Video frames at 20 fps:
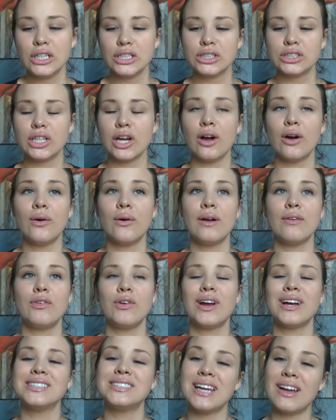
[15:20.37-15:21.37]
So if you
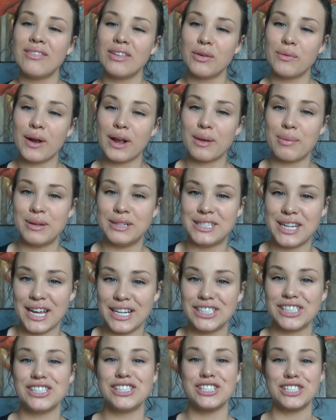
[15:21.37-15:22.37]
guys have any
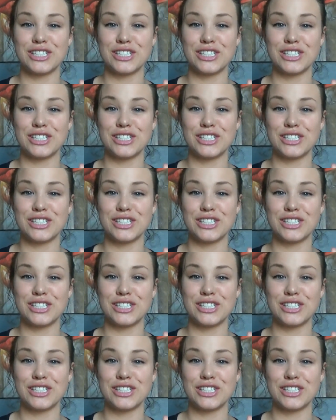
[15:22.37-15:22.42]
recommendations,